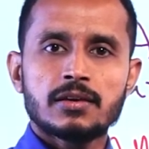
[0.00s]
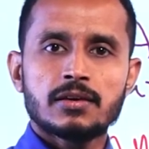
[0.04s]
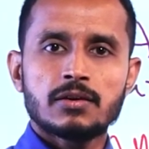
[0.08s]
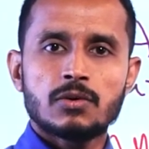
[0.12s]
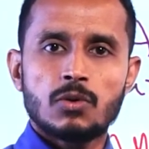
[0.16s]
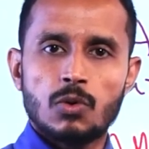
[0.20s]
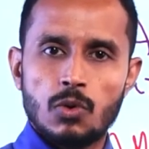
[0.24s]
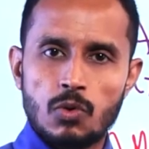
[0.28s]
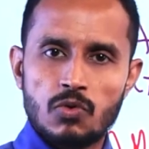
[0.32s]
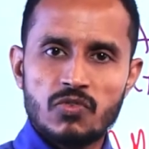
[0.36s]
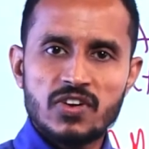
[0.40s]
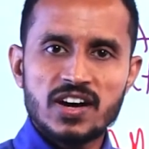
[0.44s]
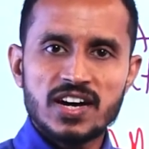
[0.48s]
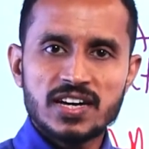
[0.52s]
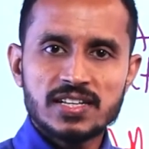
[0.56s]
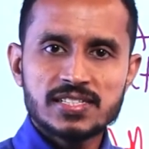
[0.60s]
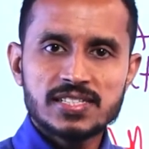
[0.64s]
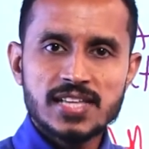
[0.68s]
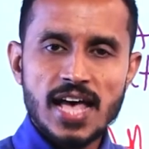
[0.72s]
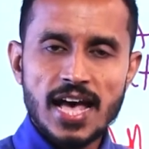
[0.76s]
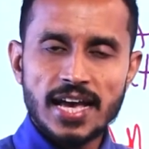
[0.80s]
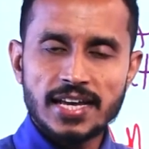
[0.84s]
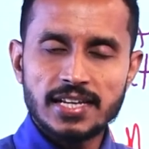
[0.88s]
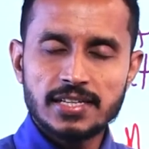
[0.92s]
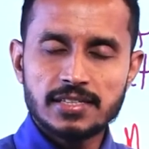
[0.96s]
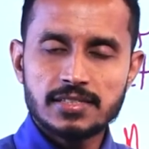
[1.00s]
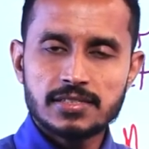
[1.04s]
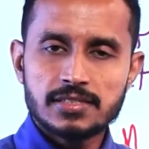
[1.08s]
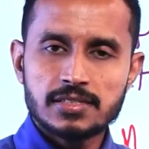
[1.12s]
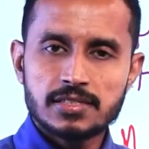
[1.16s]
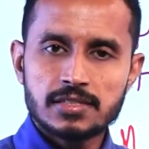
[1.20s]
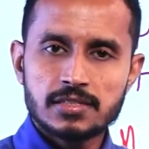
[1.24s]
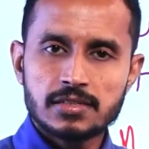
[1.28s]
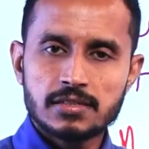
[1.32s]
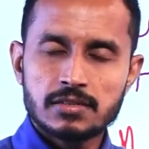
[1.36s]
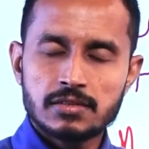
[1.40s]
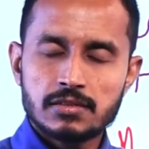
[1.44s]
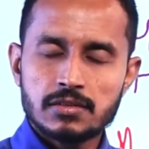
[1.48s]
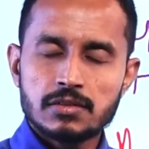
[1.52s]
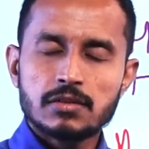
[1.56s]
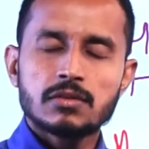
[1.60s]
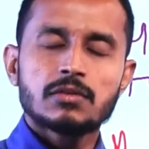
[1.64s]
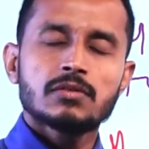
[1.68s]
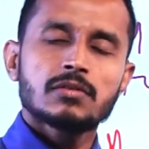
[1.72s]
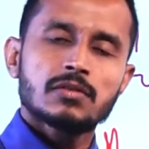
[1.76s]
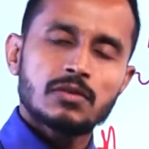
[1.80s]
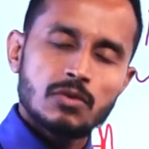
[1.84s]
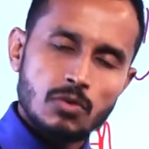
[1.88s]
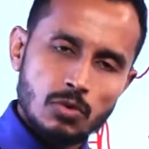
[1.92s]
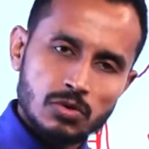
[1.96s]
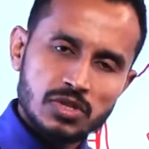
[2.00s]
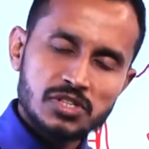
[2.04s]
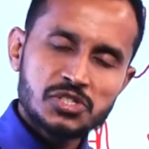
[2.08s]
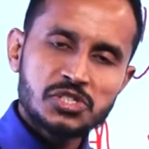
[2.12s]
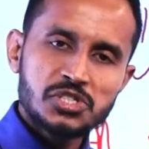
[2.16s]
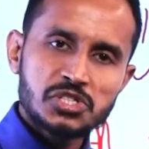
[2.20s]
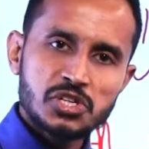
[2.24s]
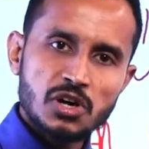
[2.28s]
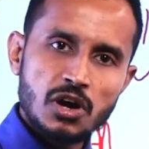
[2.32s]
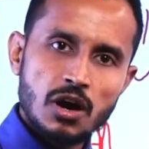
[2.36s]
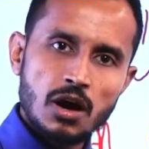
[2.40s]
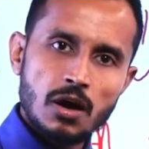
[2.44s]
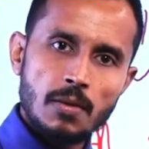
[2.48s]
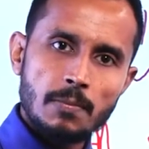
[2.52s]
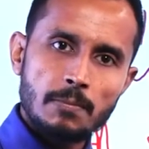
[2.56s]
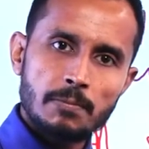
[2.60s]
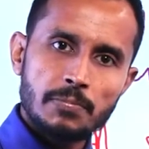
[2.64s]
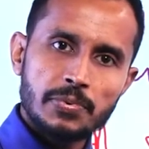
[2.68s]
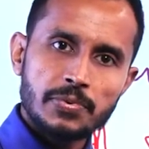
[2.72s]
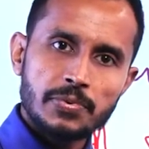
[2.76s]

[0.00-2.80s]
or work site or the shop.